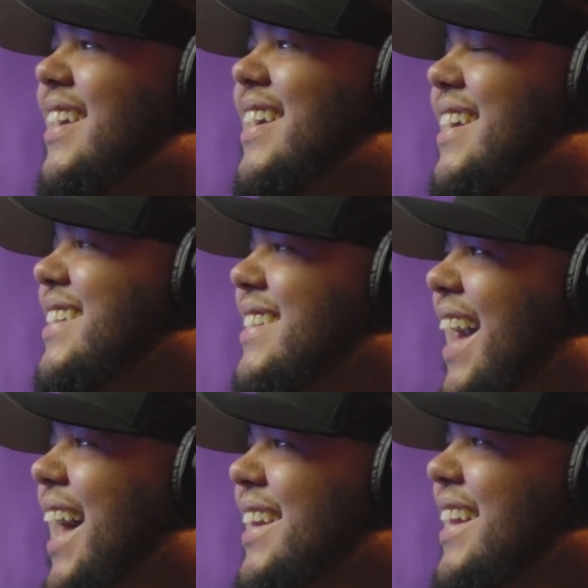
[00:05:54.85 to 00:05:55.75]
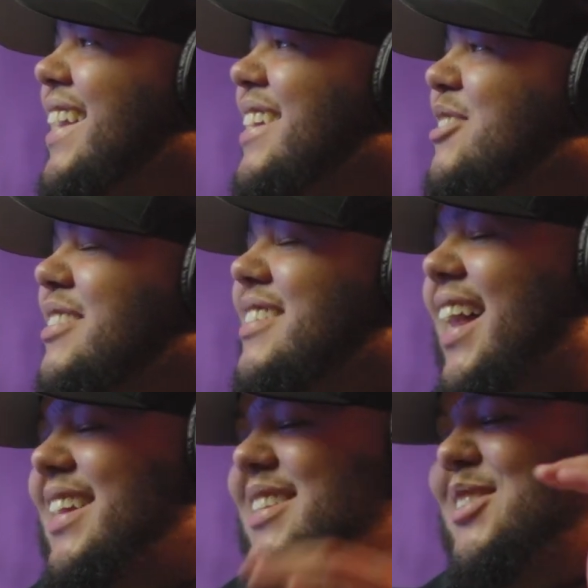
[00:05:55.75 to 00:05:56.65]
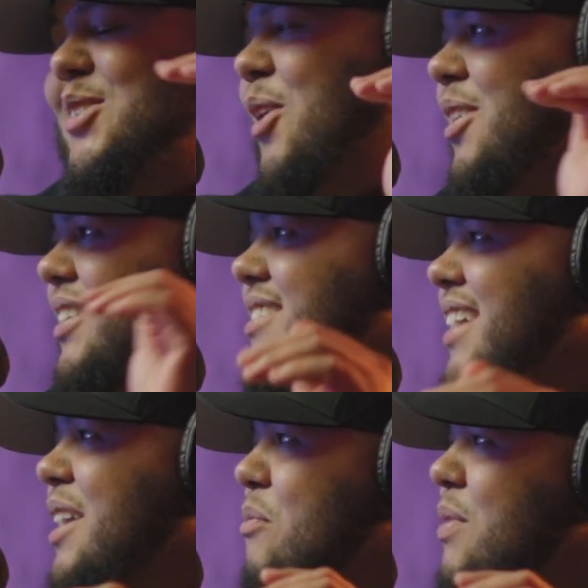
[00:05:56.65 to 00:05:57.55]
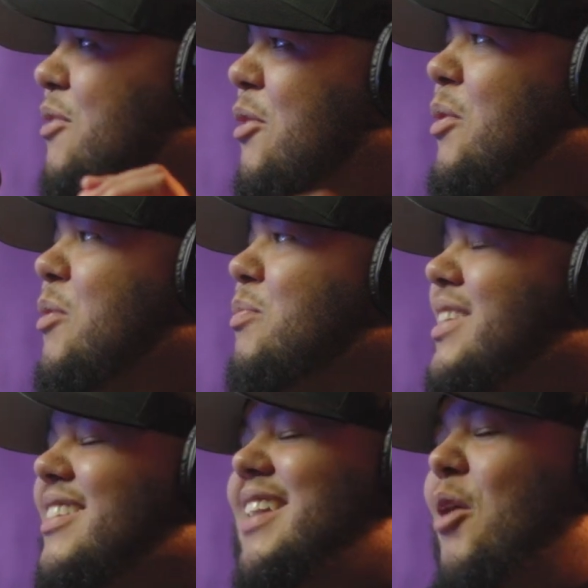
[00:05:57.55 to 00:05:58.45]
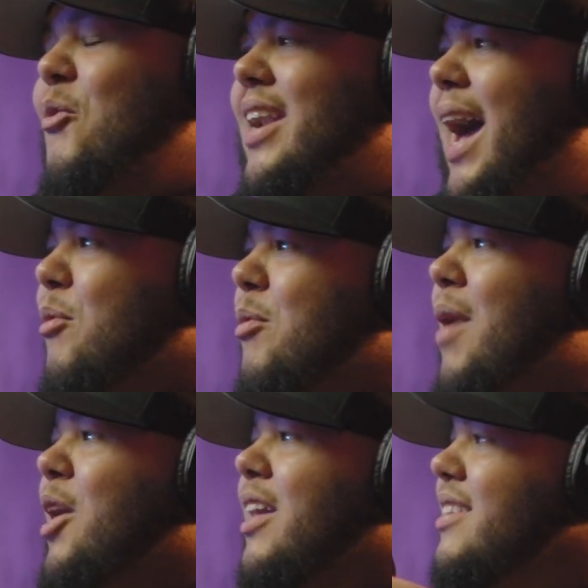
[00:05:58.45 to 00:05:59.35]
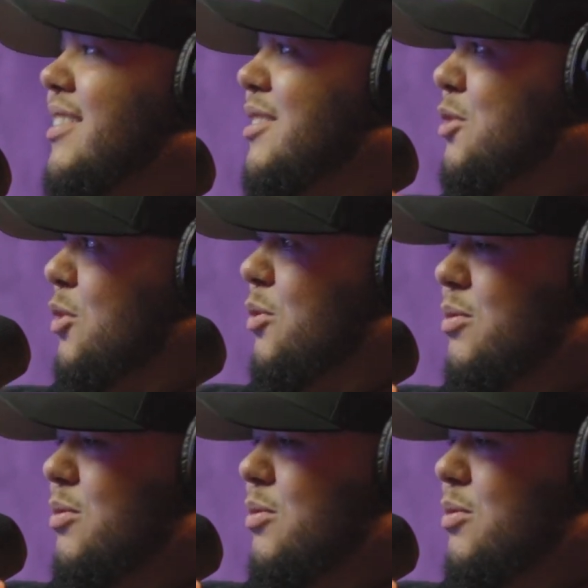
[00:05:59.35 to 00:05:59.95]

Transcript: it's solid. Like, there's a solid song list I could pick from him. But mm. there's not one album I could listen to